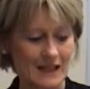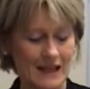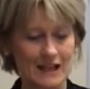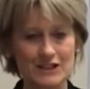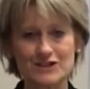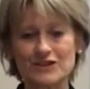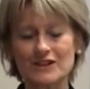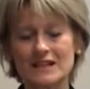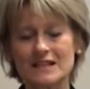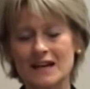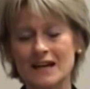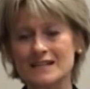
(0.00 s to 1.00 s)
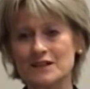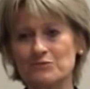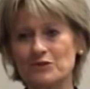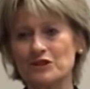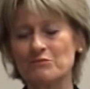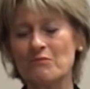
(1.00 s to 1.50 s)
And it certainly ties in
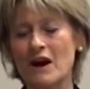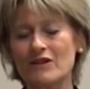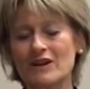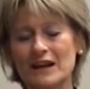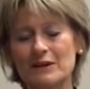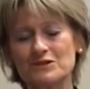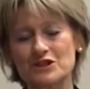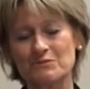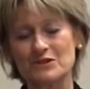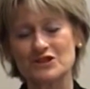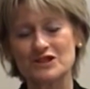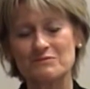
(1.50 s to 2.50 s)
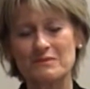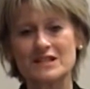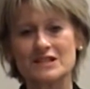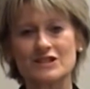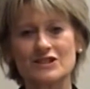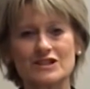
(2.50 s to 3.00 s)
with the Māori Language Commission's
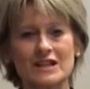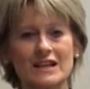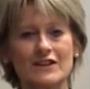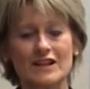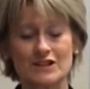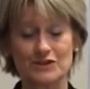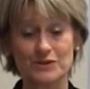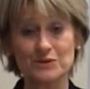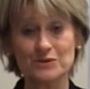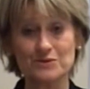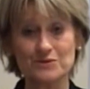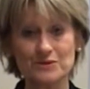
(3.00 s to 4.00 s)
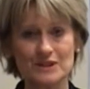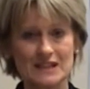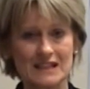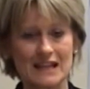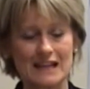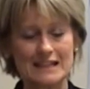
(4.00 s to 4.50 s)
message that it's cool
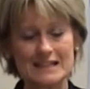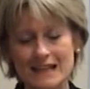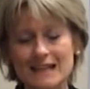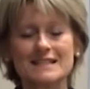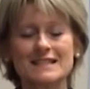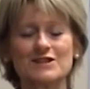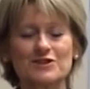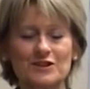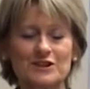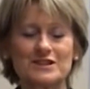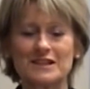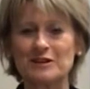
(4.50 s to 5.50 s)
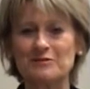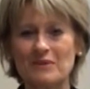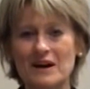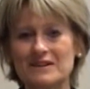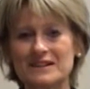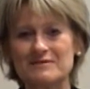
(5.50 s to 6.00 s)
and sexy to learn Te Reo
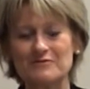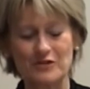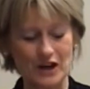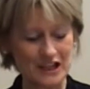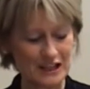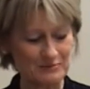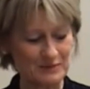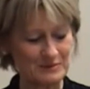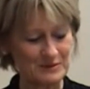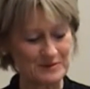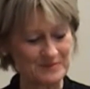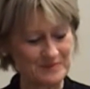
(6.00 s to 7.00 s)
Māori for our young people.